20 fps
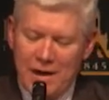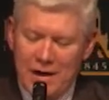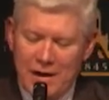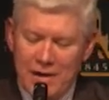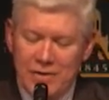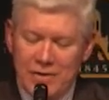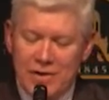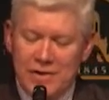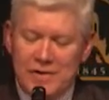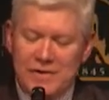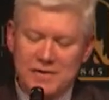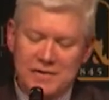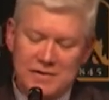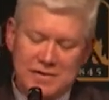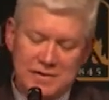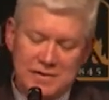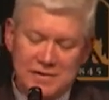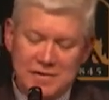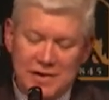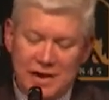
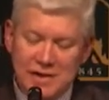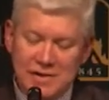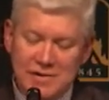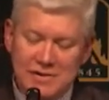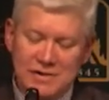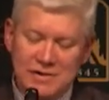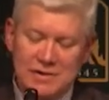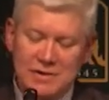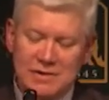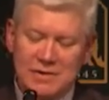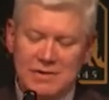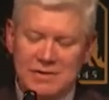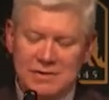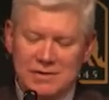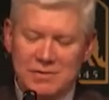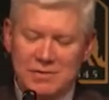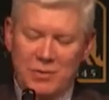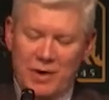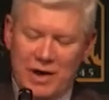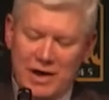This title,
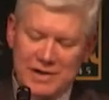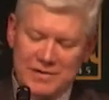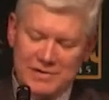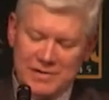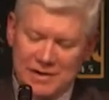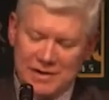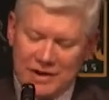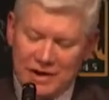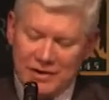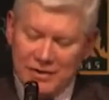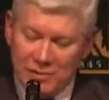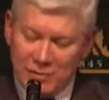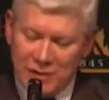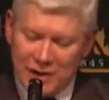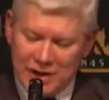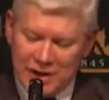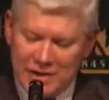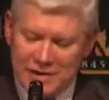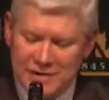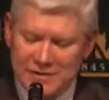The Wise and the
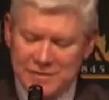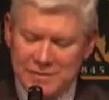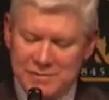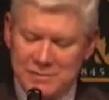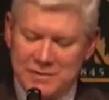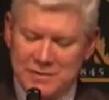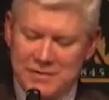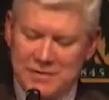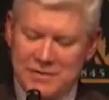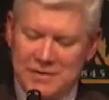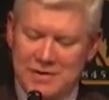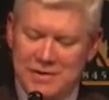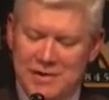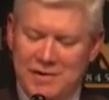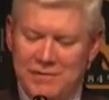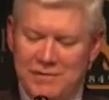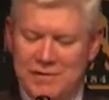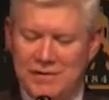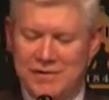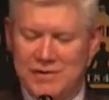Otherwise, that was
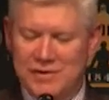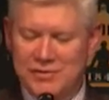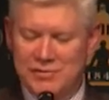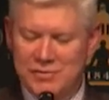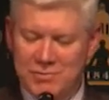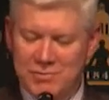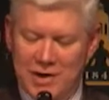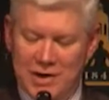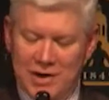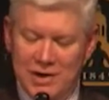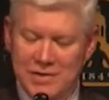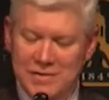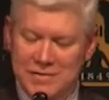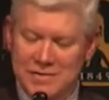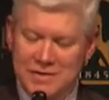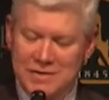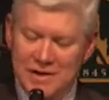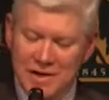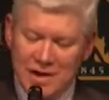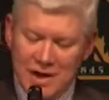given to these
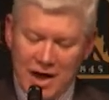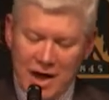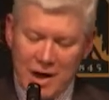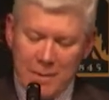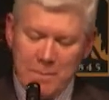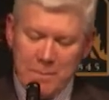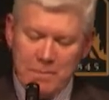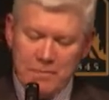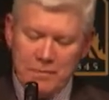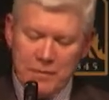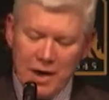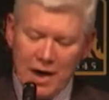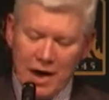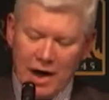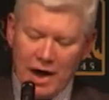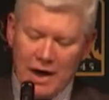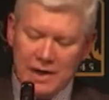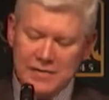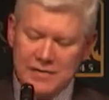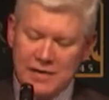remarks, um,
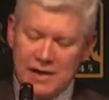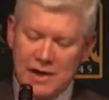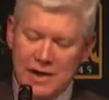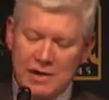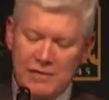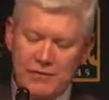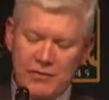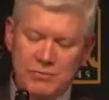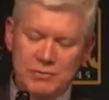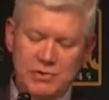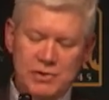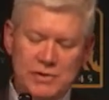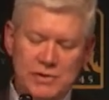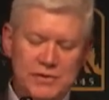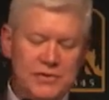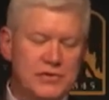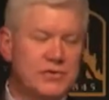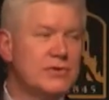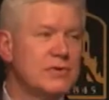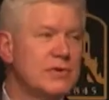I take from John
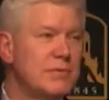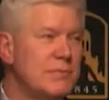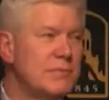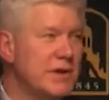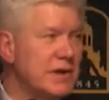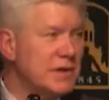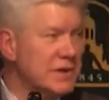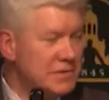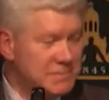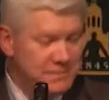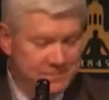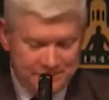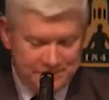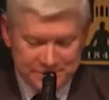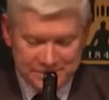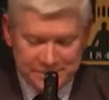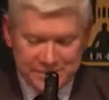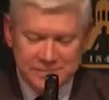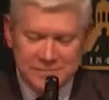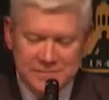Stuart Mill.
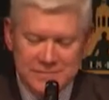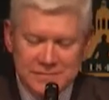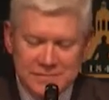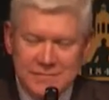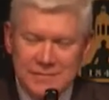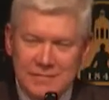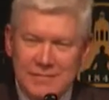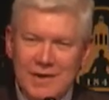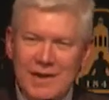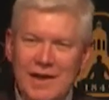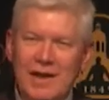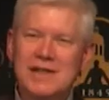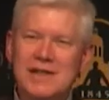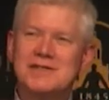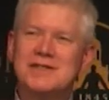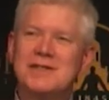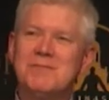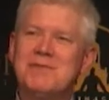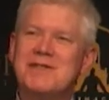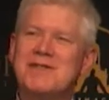
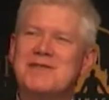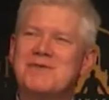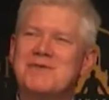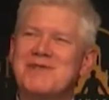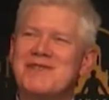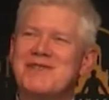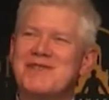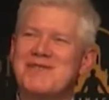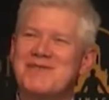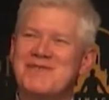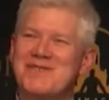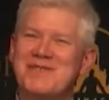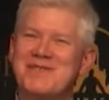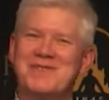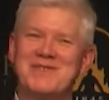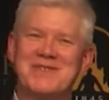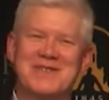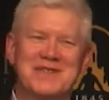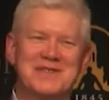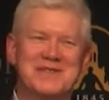Actually, Mill is one of the few
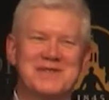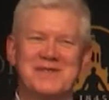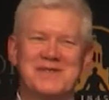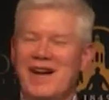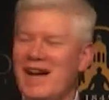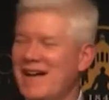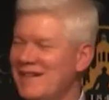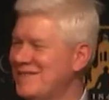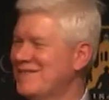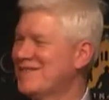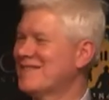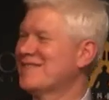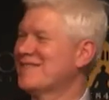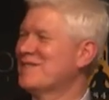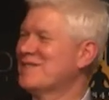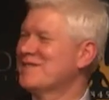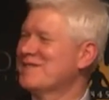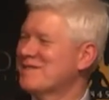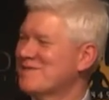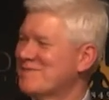figures who hasn't
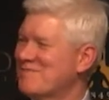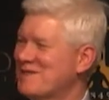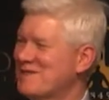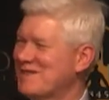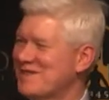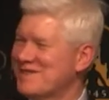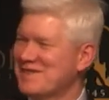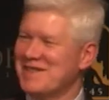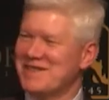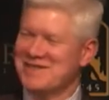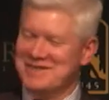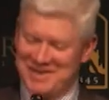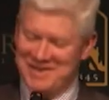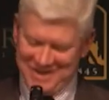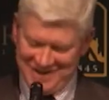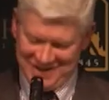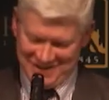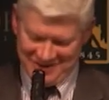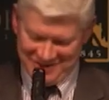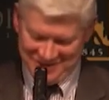got, been discussed, I
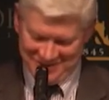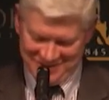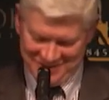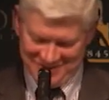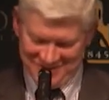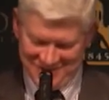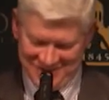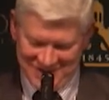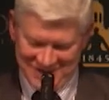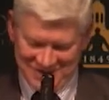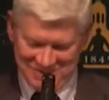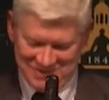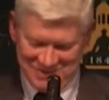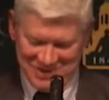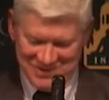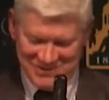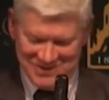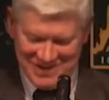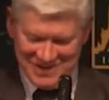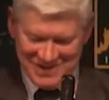think, in the course of this. But
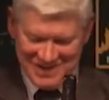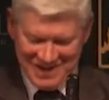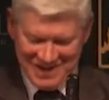anyway,